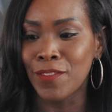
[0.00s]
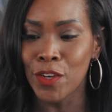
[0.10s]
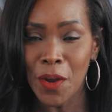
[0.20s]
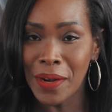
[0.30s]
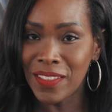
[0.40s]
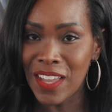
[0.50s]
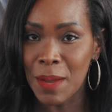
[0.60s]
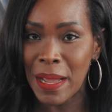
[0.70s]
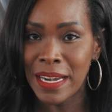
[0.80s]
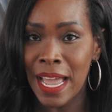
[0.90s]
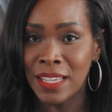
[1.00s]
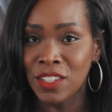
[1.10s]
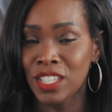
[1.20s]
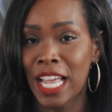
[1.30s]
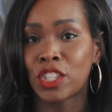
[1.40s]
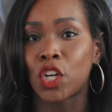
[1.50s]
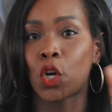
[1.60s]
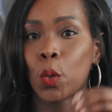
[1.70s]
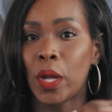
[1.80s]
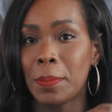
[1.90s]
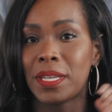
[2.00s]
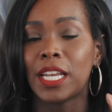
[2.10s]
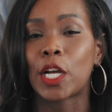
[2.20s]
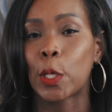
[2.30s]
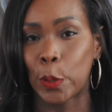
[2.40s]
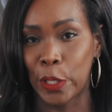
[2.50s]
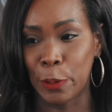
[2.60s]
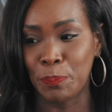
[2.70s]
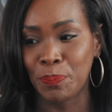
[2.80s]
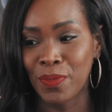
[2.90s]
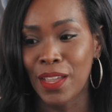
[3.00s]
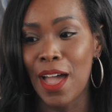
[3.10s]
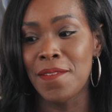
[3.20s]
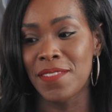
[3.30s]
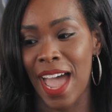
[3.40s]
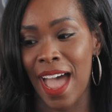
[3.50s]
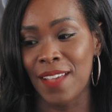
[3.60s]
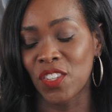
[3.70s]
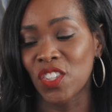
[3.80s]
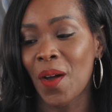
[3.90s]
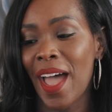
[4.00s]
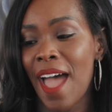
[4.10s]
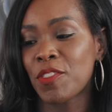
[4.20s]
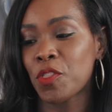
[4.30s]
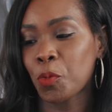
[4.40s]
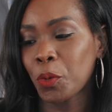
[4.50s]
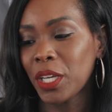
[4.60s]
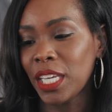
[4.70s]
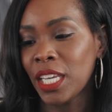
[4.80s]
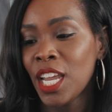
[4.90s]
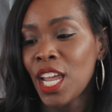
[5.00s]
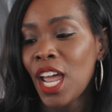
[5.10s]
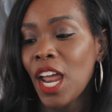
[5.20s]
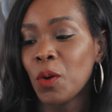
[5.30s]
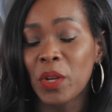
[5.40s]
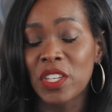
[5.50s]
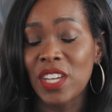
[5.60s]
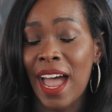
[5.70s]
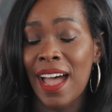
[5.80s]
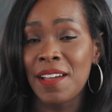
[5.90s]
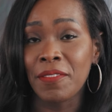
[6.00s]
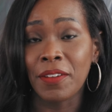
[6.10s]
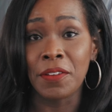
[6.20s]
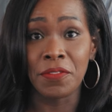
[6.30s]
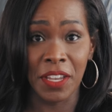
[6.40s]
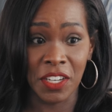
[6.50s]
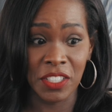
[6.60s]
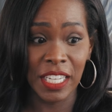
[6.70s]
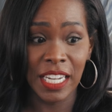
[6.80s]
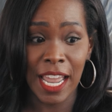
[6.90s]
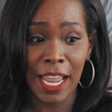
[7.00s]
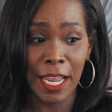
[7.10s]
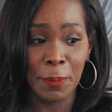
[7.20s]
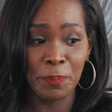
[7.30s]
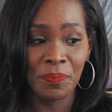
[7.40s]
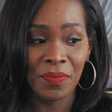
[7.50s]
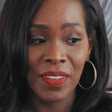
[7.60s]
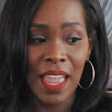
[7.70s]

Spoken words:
you know anything about knives, this is like the creme de la creme of knives. And so I have three in which I've affectionately named.